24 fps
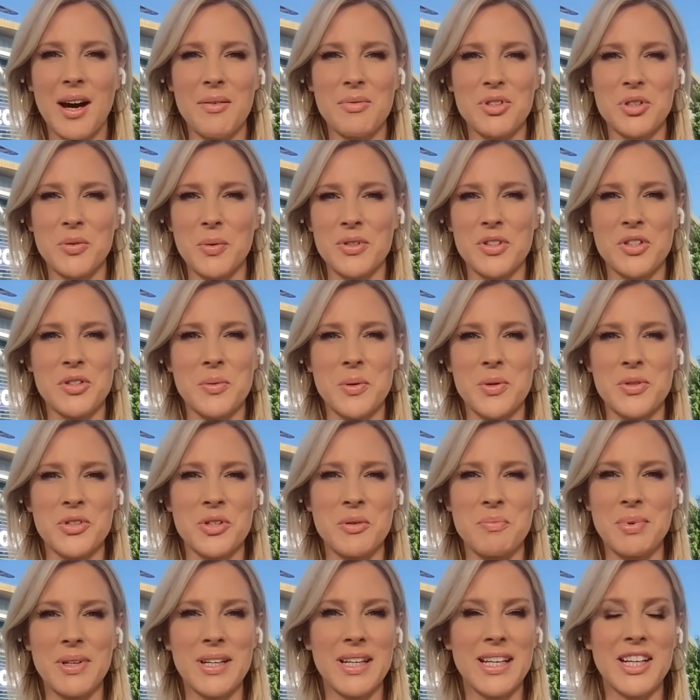She wasn't supposed
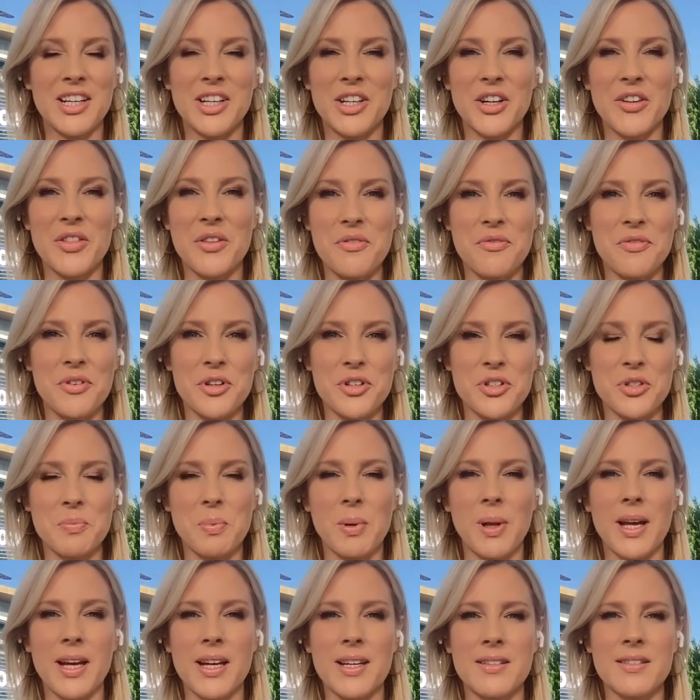to be here in the first
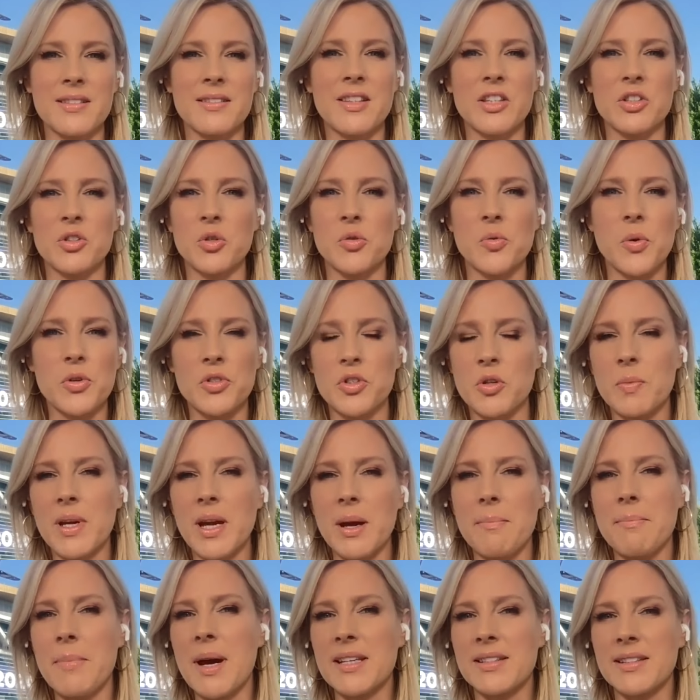place. This was supposed to
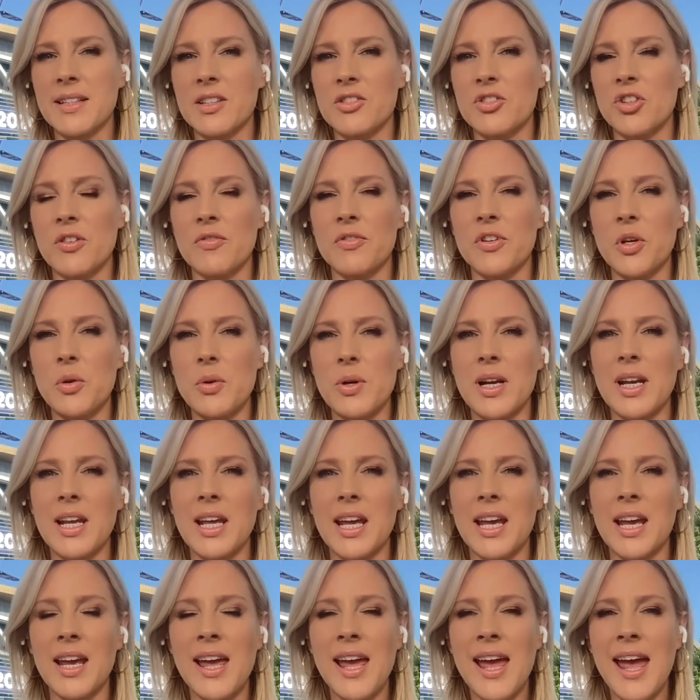be a message of
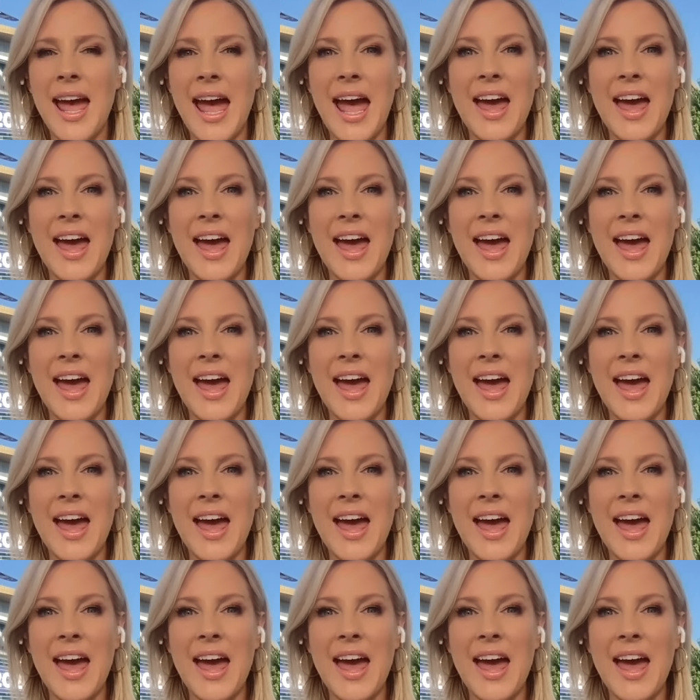unity.